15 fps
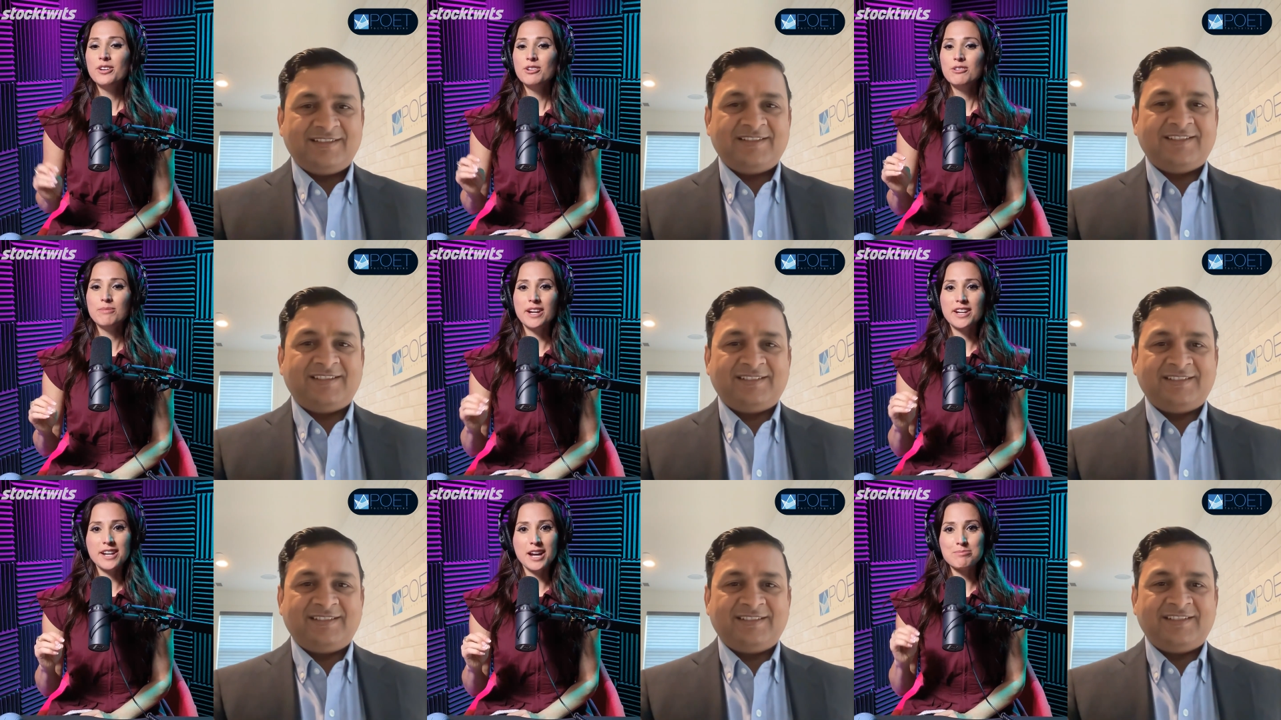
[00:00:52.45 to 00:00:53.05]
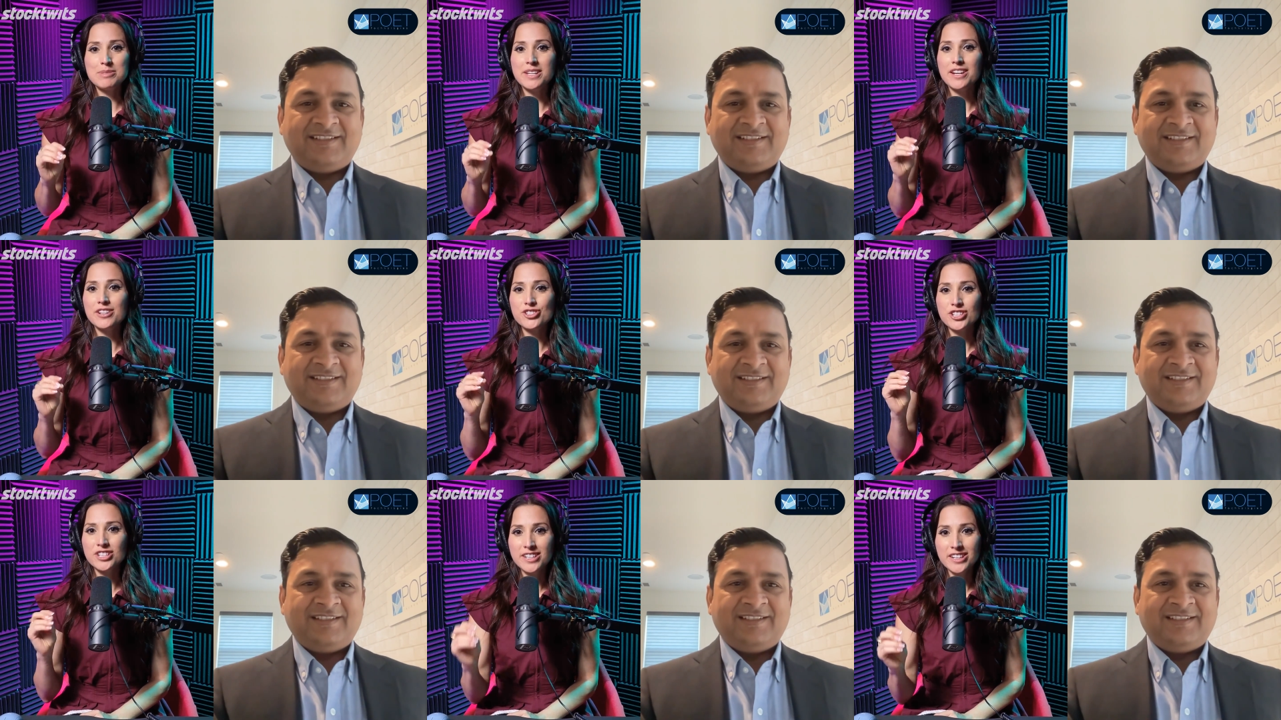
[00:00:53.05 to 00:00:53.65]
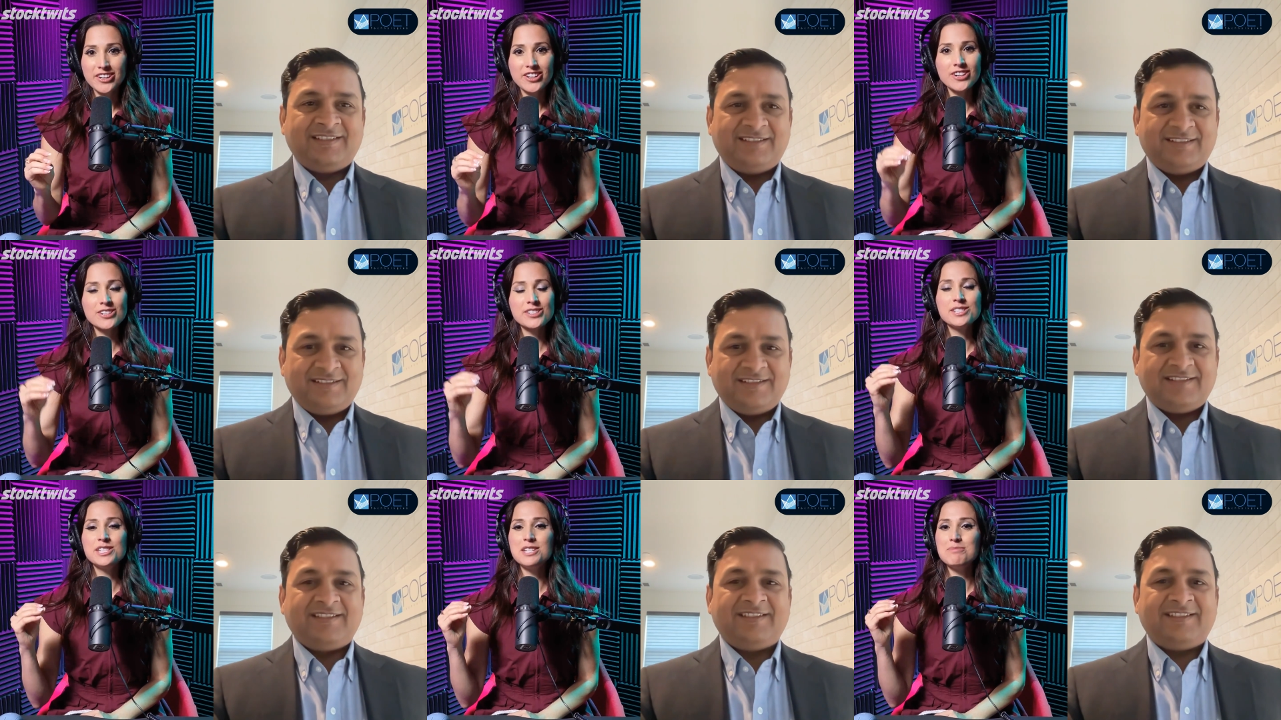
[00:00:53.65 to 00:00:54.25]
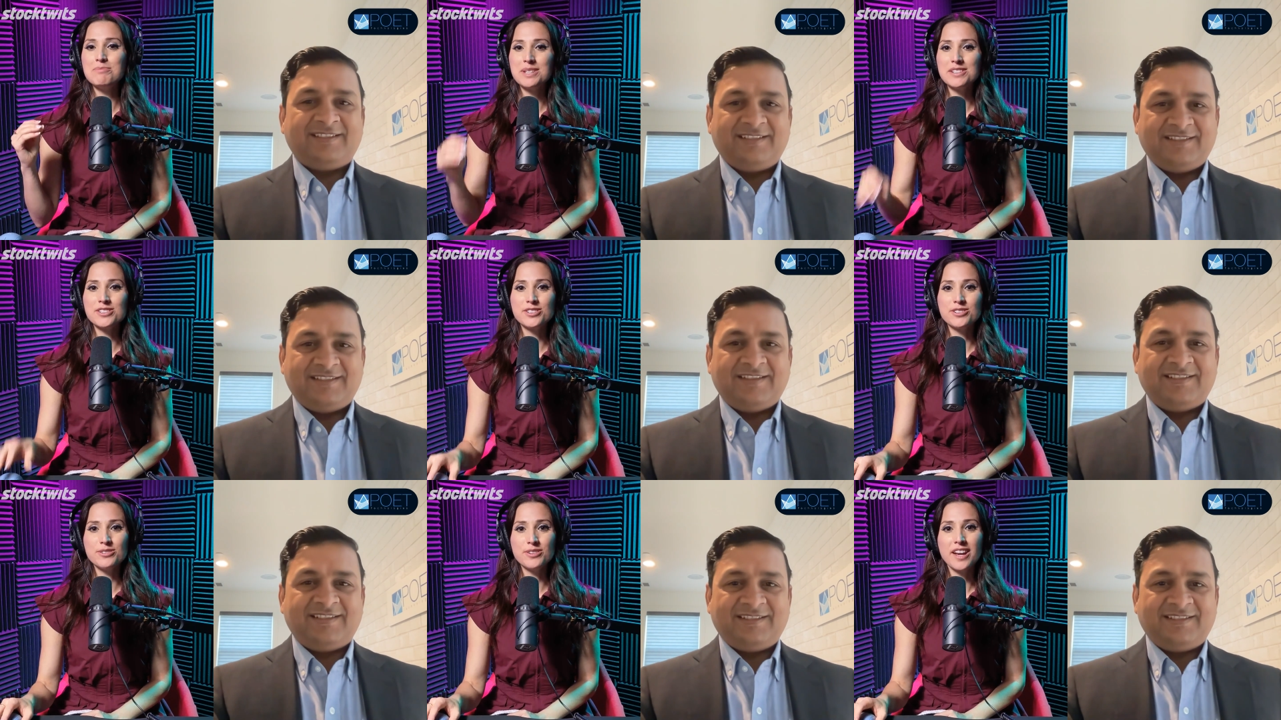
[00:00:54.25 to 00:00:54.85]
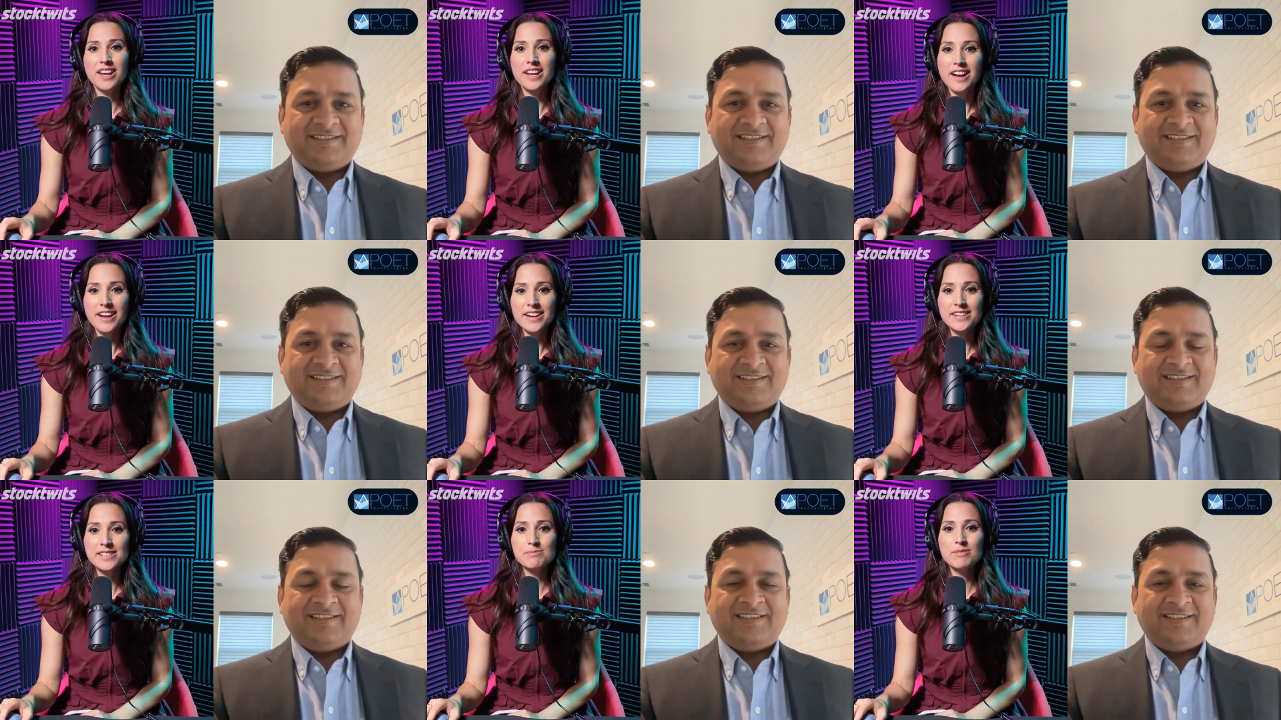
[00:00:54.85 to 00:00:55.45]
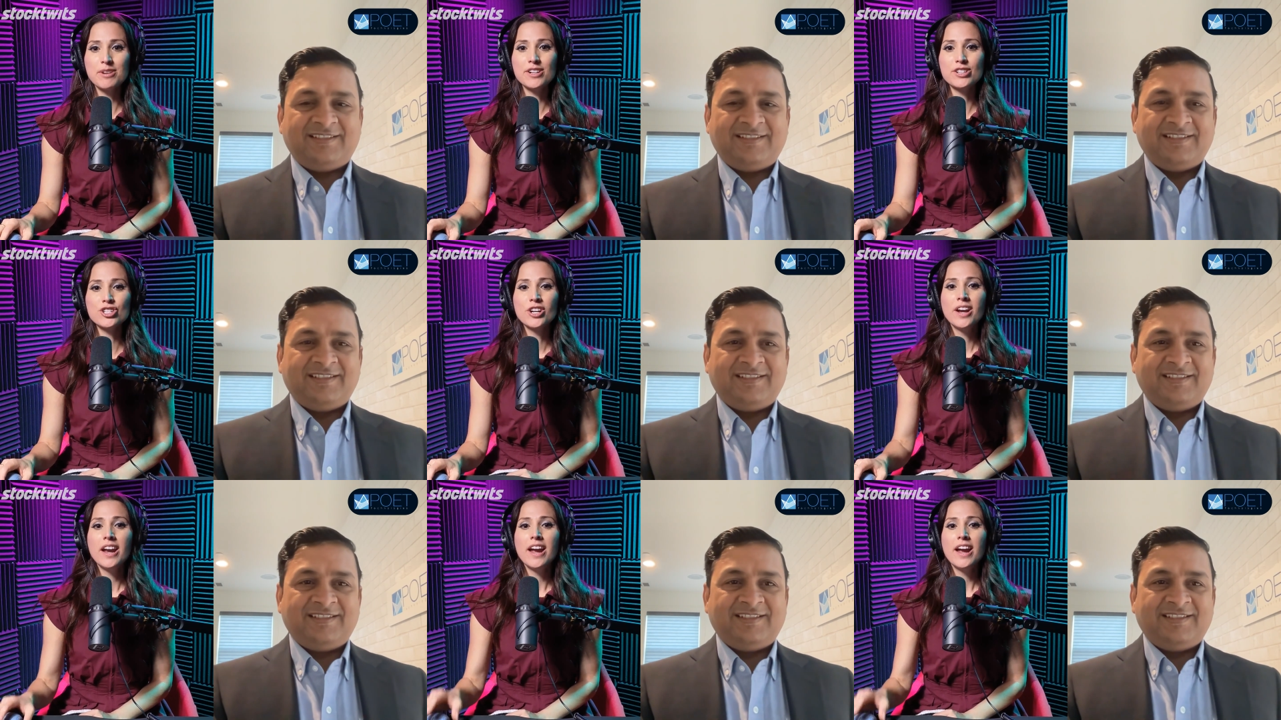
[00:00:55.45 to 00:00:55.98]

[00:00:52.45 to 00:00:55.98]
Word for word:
Speaker 1: who might not be engineers deep into AI as much.